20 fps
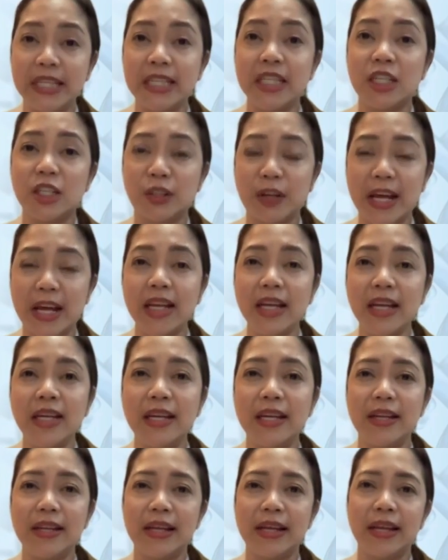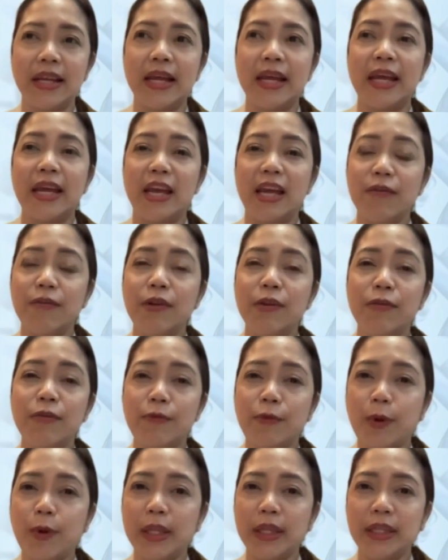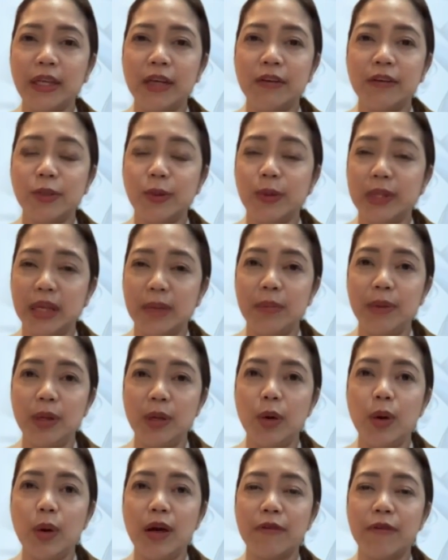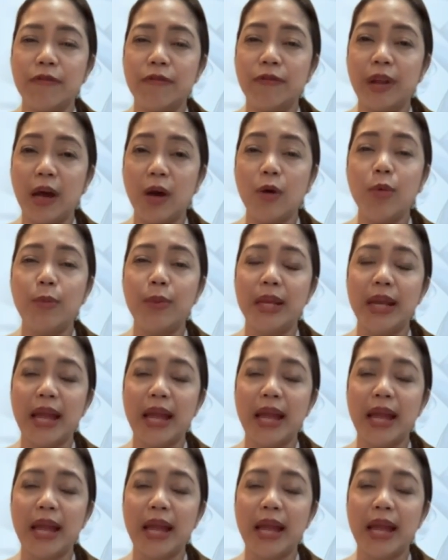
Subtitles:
a trend that even 40 years old and below have now been